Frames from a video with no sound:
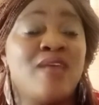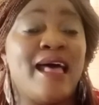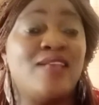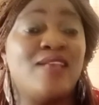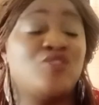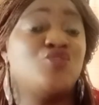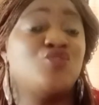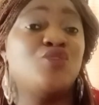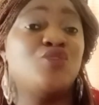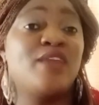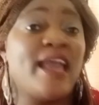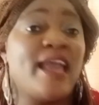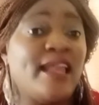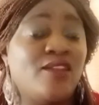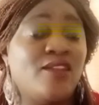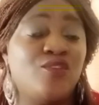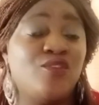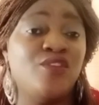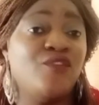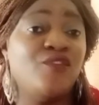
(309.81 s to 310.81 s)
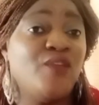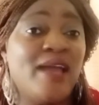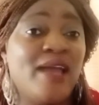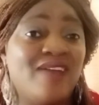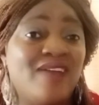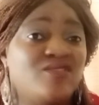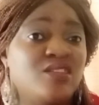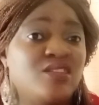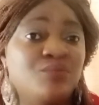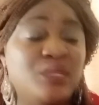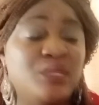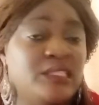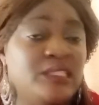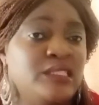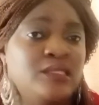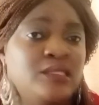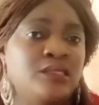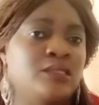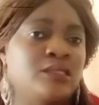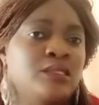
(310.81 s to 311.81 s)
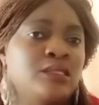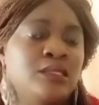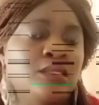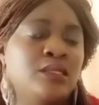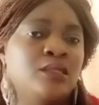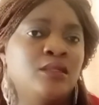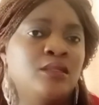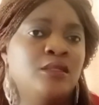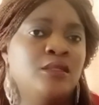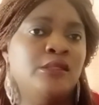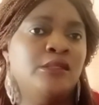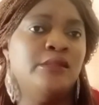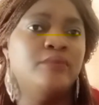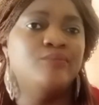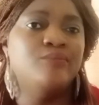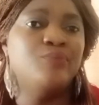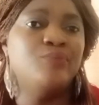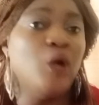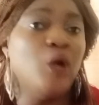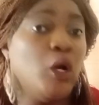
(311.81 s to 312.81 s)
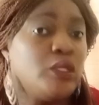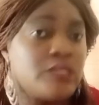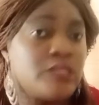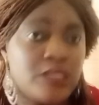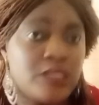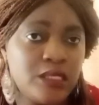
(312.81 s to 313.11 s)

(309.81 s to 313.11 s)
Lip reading: as you can if you have the money. But